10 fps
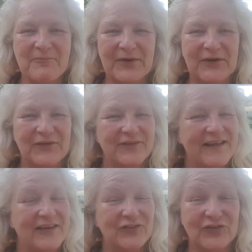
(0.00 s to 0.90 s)
because
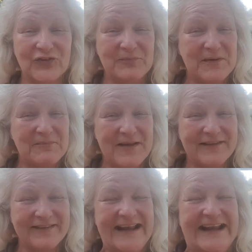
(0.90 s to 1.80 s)
it should have been
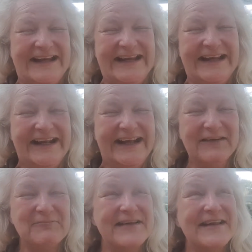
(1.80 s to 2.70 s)
amazing.
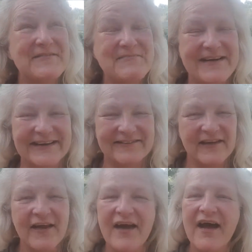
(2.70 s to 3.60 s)
But never mind.
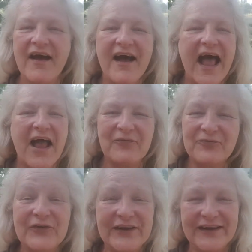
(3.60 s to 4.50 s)

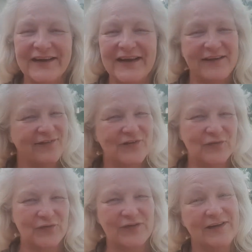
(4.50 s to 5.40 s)
Every year is
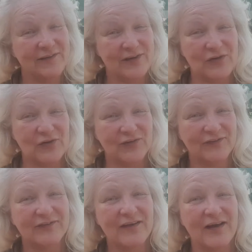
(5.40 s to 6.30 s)
different, is it not?
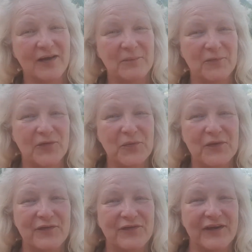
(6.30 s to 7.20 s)
So
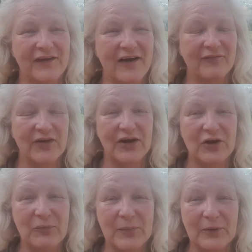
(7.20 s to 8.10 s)
this year I've done a
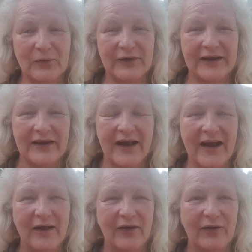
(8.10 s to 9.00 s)
lot of building
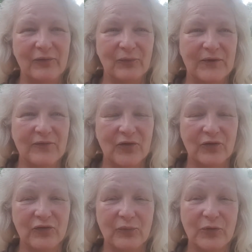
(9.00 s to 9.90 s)
and we've
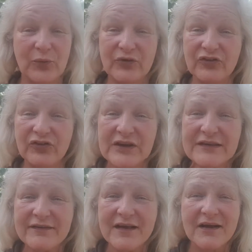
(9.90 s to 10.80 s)
got some new
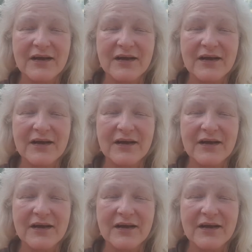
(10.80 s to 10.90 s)
additions.